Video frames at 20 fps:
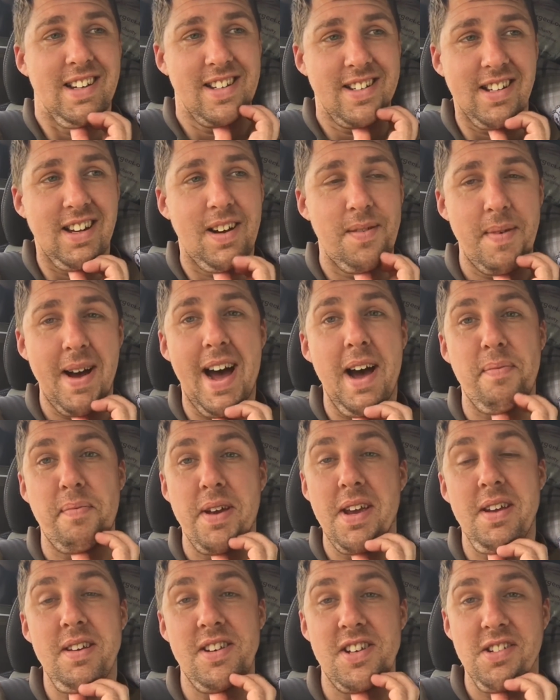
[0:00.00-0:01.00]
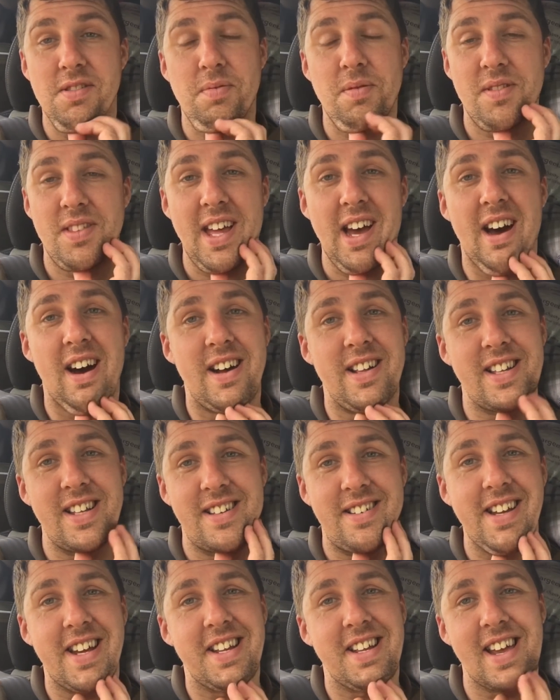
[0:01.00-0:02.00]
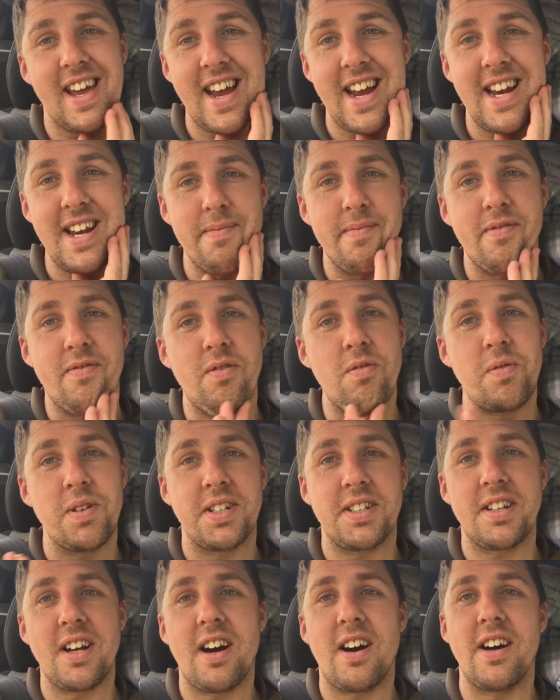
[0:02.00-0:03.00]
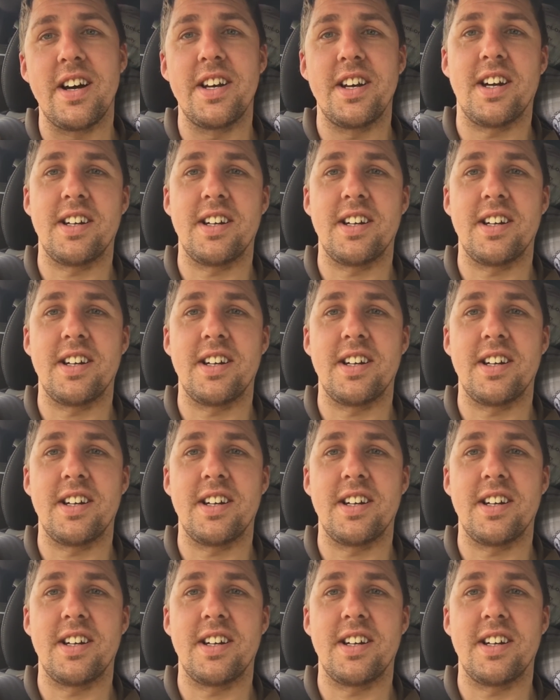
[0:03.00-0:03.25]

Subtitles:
So I'm happy just with that. I did say to Haley before we started,